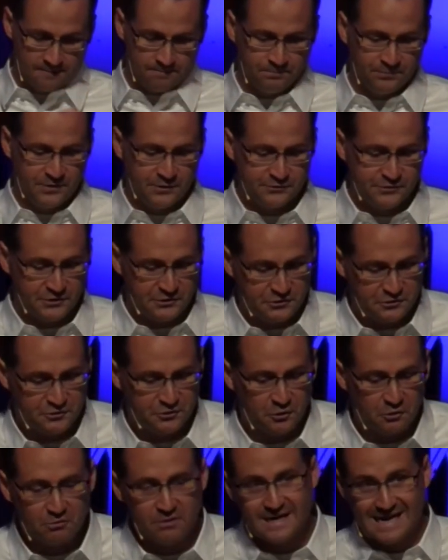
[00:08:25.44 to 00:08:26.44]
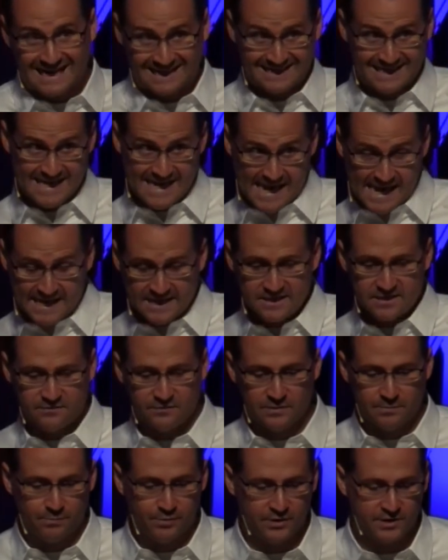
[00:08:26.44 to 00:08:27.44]
there's a story at the end of
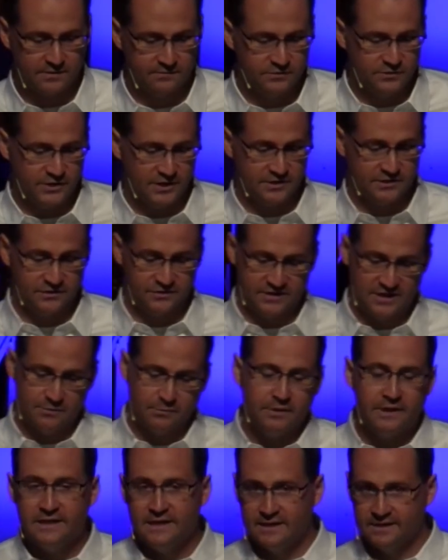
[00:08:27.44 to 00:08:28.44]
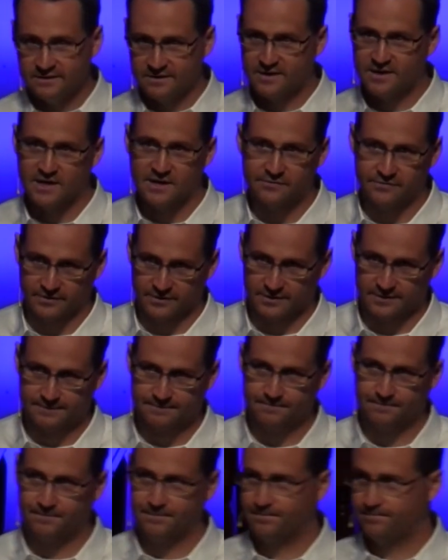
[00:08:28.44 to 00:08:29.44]
the book of Judges that we didn't cover.
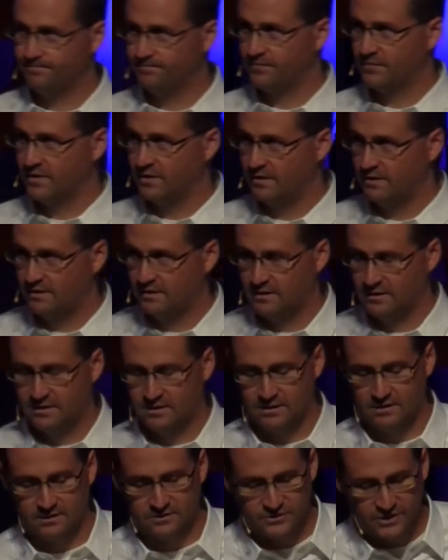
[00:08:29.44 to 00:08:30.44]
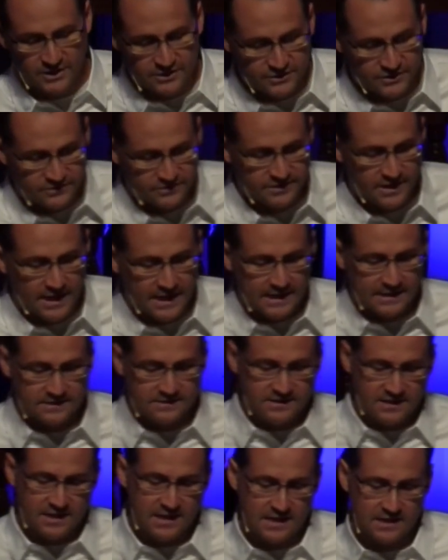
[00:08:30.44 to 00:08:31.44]
Judges
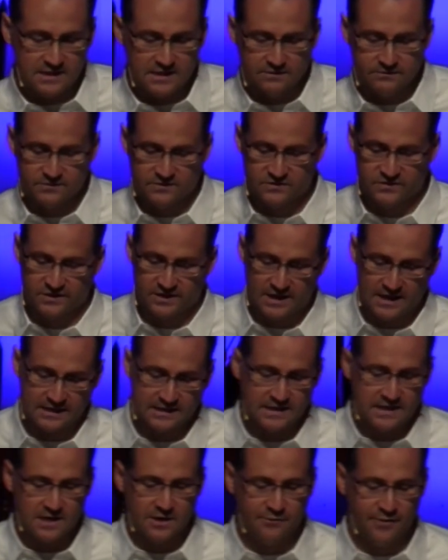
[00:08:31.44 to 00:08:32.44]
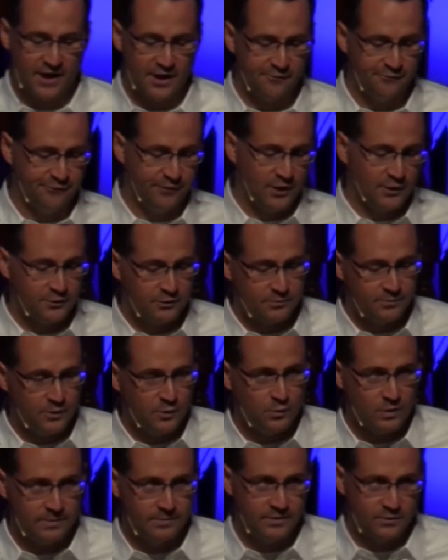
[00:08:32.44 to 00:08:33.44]
19 gives us an idea of how vulnerable
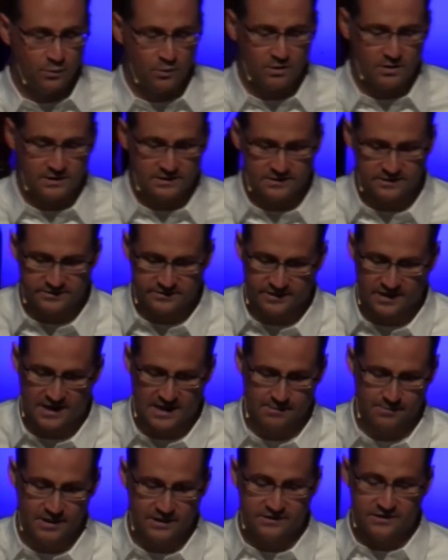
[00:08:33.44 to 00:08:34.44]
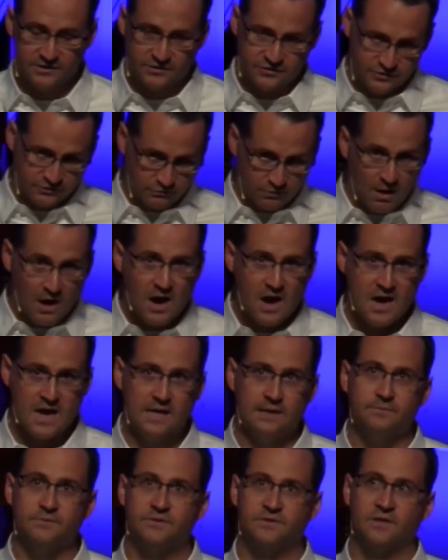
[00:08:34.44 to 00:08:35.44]
women were at this time. It
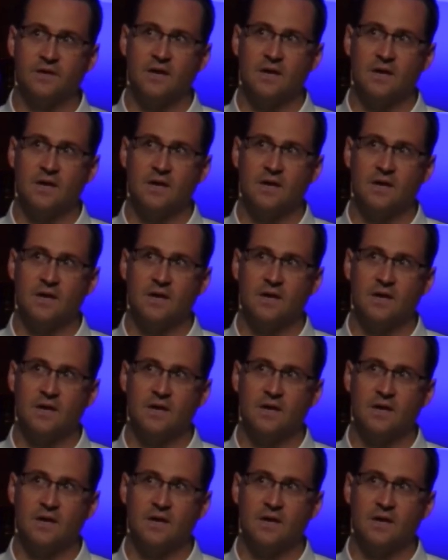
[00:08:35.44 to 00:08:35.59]
describes